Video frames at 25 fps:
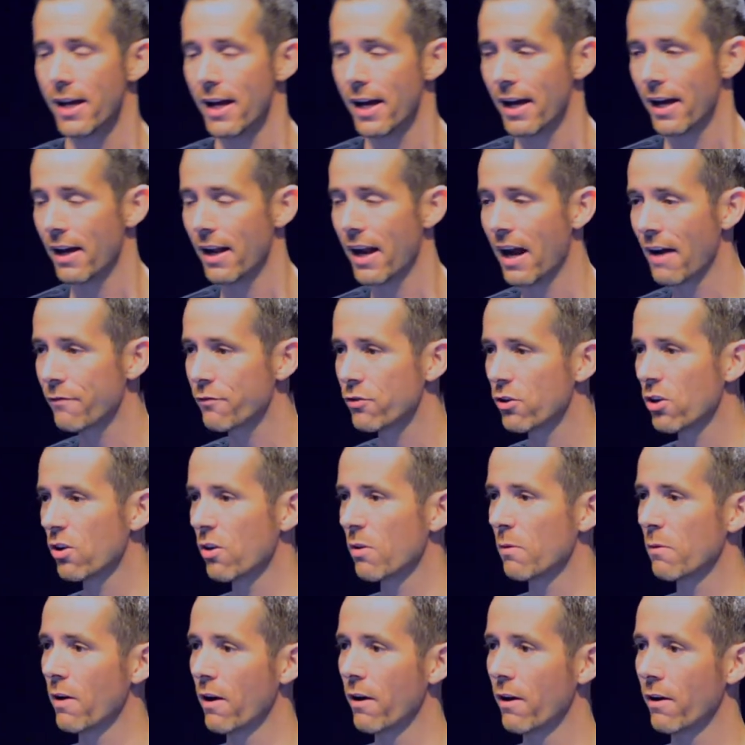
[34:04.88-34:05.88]
after
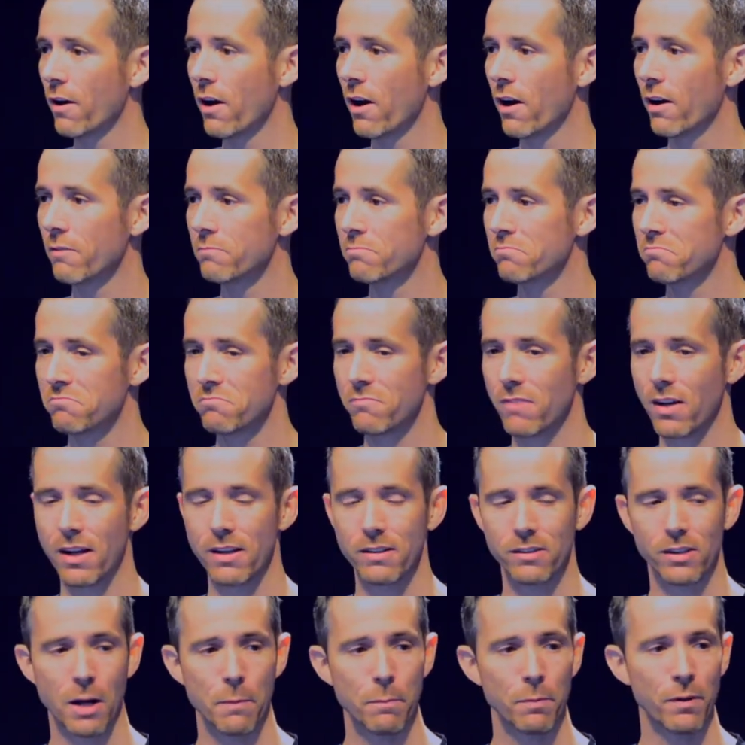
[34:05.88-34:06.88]
a
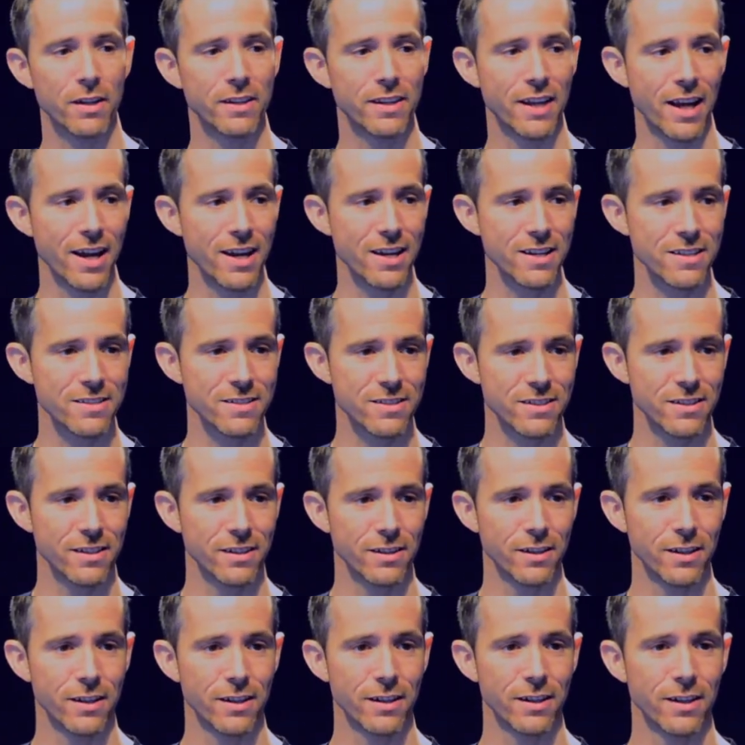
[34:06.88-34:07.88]
couple of days,
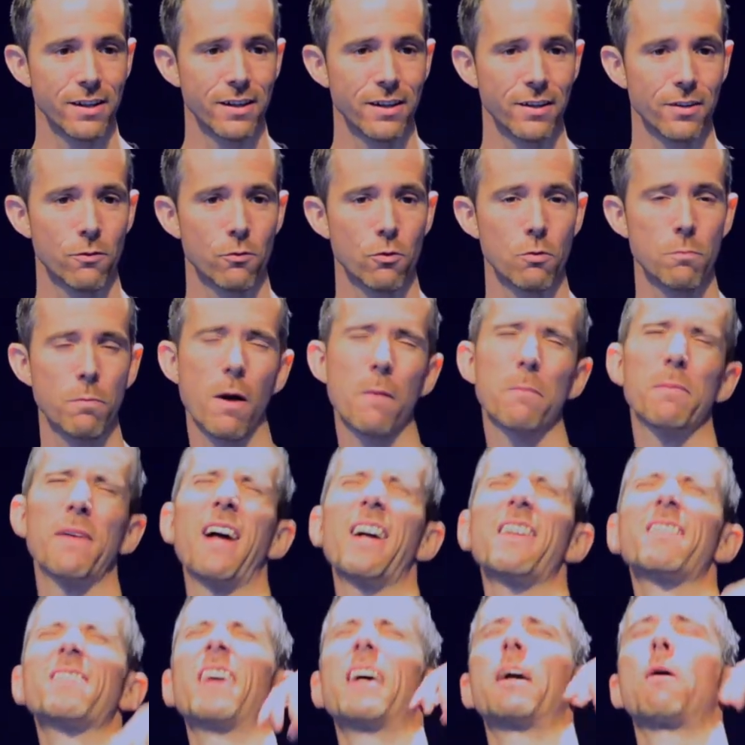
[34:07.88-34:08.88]
the rhubarb
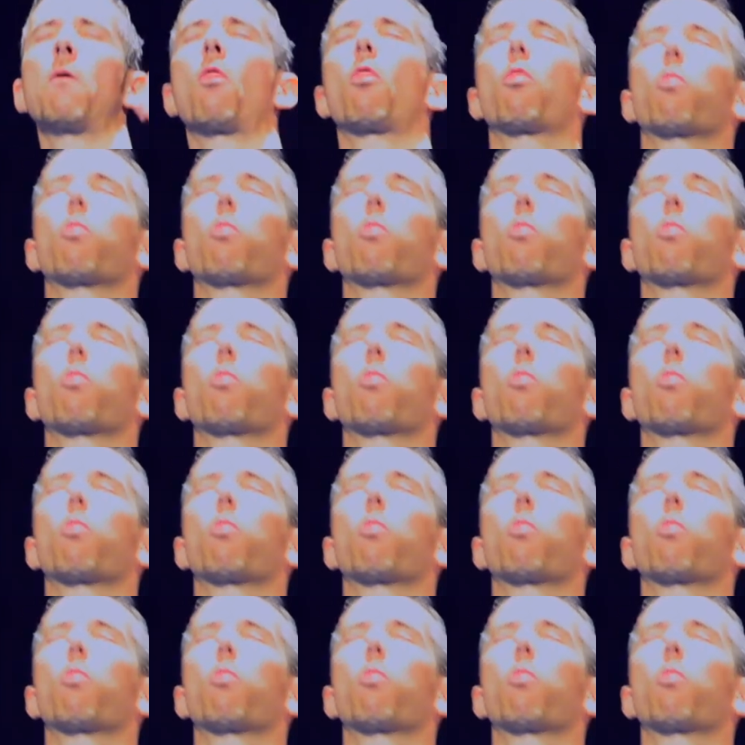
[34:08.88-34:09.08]
plant's like,